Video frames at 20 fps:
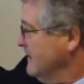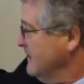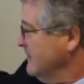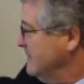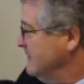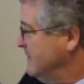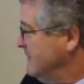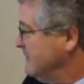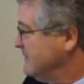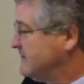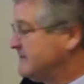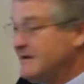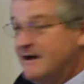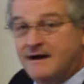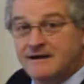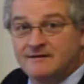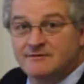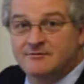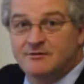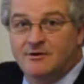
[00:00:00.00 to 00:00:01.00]
this
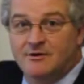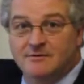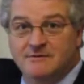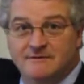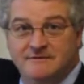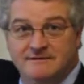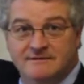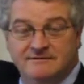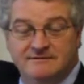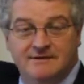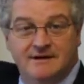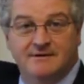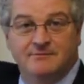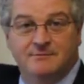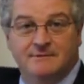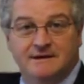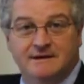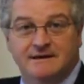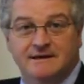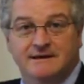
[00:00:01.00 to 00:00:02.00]
side is longer than this side
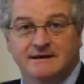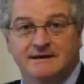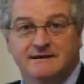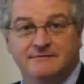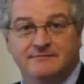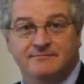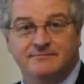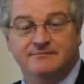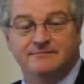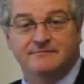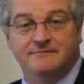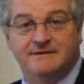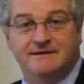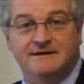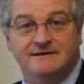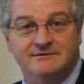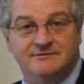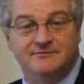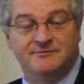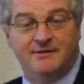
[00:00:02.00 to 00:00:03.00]
when
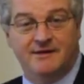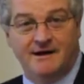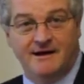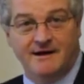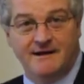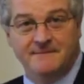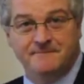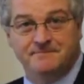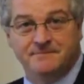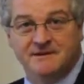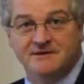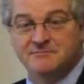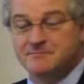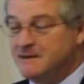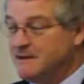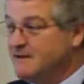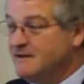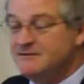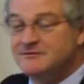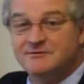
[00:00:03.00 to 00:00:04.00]
geese fly is
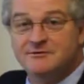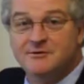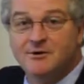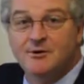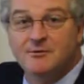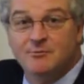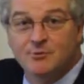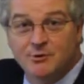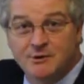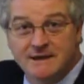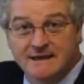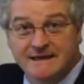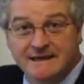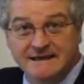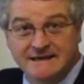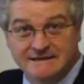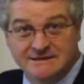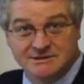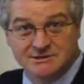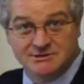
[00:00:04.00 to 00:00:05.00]
because there are more
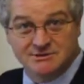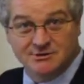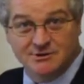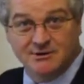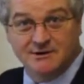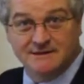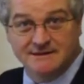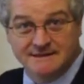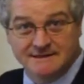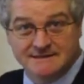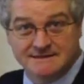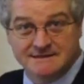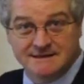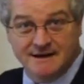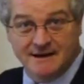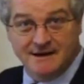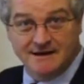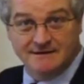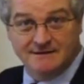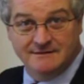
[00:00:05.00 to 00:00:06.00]
geese on this
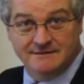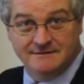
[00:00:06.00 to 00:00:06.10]
side.